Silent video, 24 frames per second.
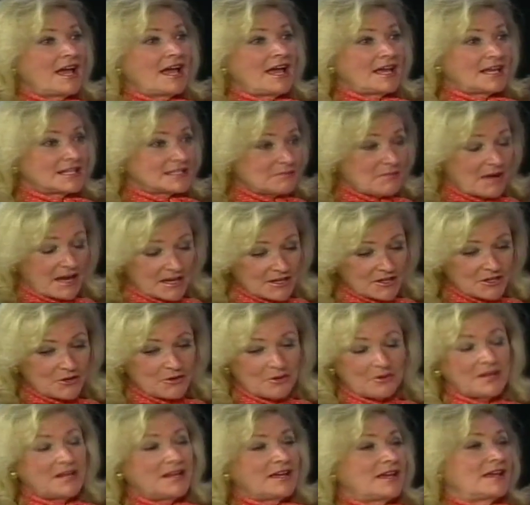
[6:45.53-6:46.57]
He's my
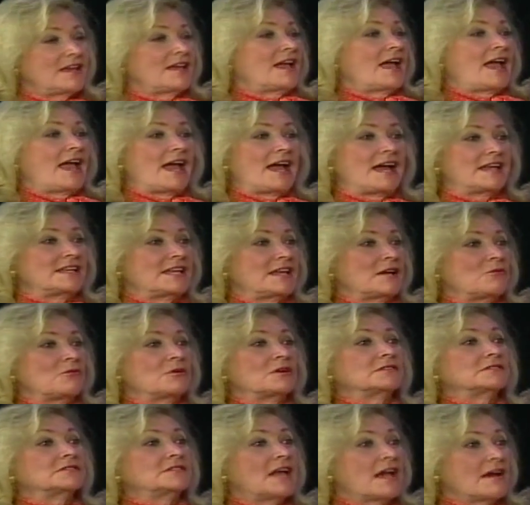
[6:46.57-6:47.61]
annuity, and it
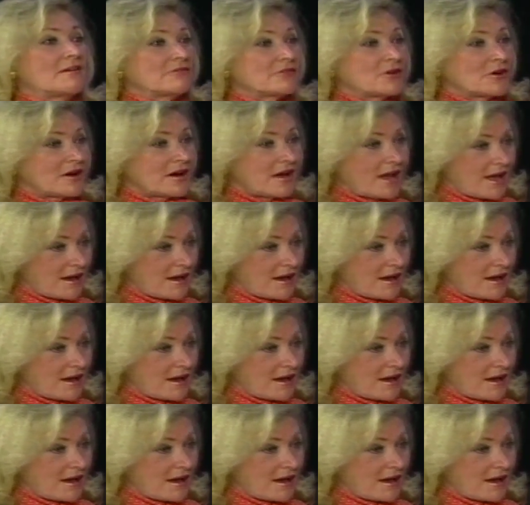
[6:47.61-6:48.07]
will never,